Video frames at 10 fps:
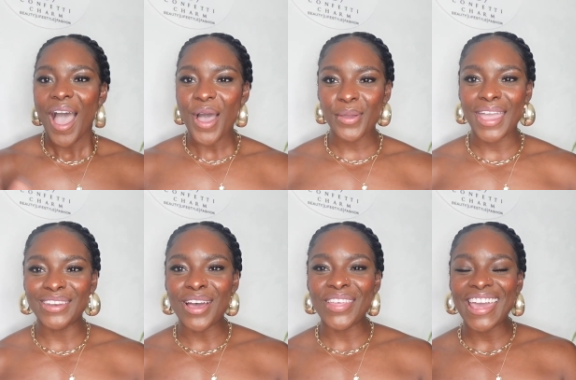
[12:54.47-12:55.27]
Okay,
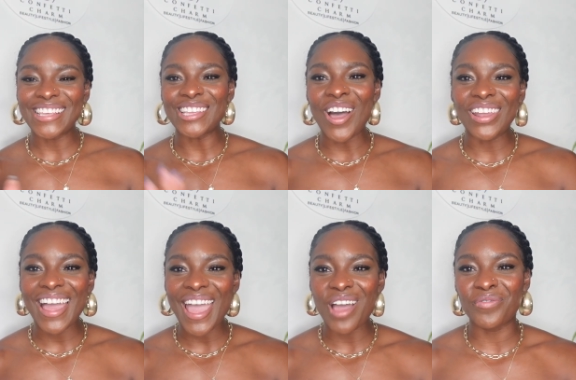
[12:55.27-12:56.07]
y'all, that is all I
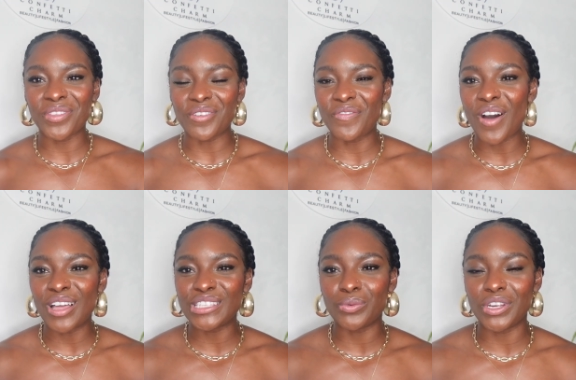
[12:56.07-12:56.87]
have for the
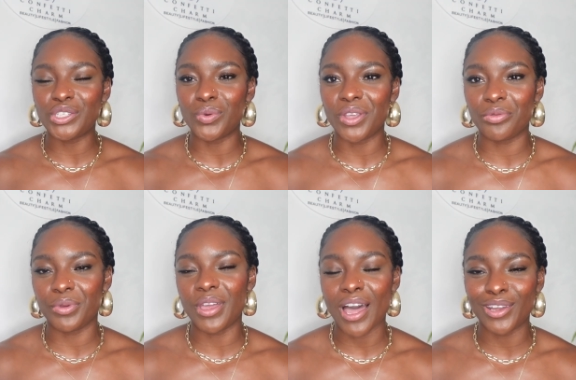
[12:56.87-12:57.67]
fall
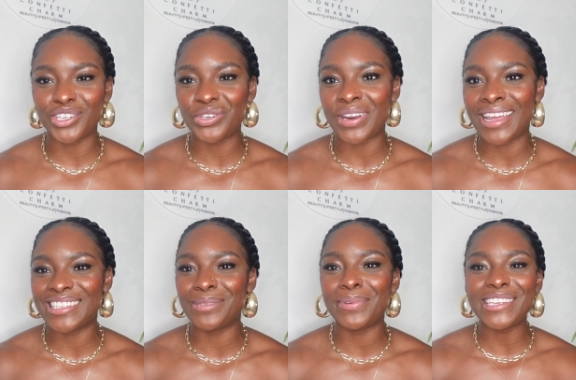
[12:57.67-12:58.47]
2023 color
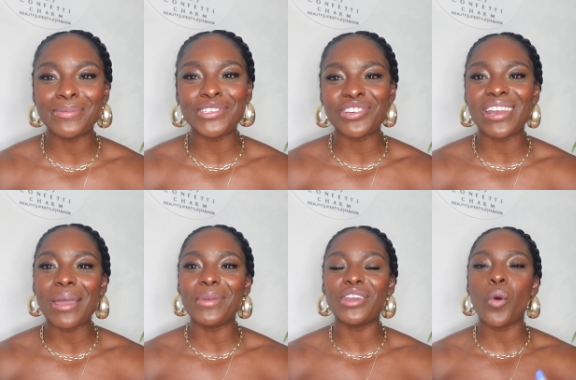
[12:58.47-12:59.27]
trends. Please be sure to
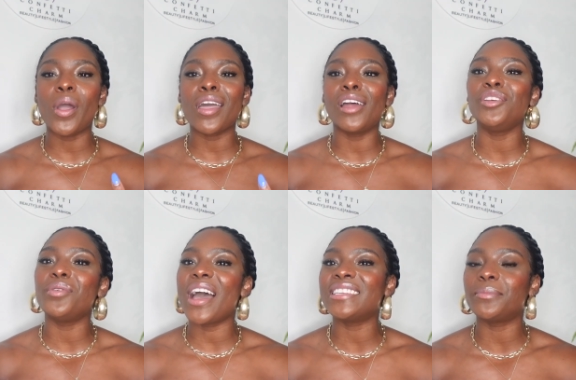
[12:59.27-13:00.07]
let me know what color you
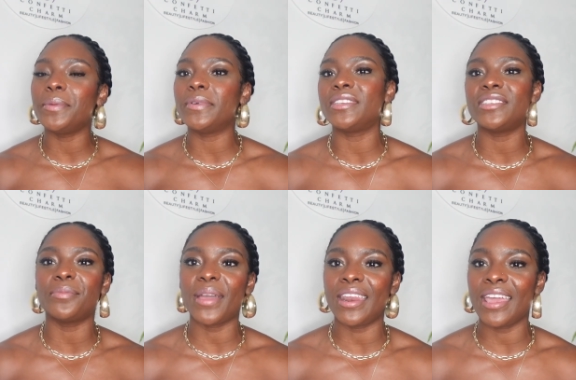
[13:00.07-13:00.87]
guys will be participating